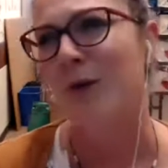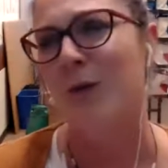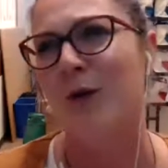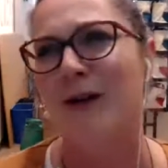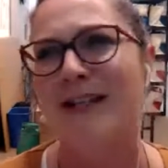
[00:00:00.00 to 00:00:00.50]
We're
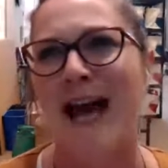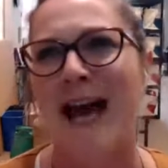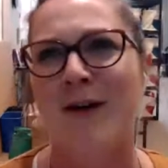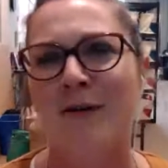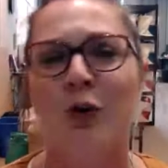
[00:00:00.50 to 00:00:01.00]
going to mm-hmm.
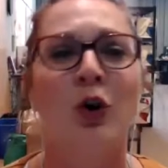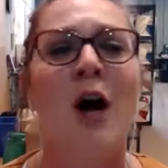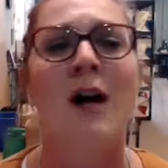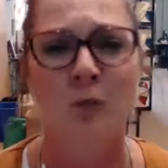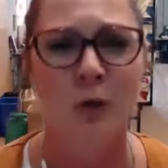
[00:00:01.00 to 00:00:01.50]
have
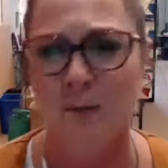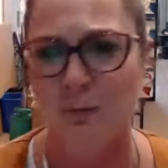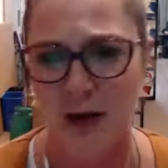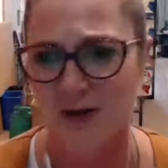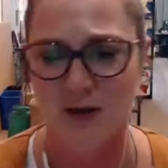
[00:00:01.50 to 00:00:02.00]
crossword
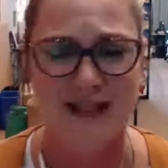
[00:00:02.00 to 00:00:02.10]
puzzles,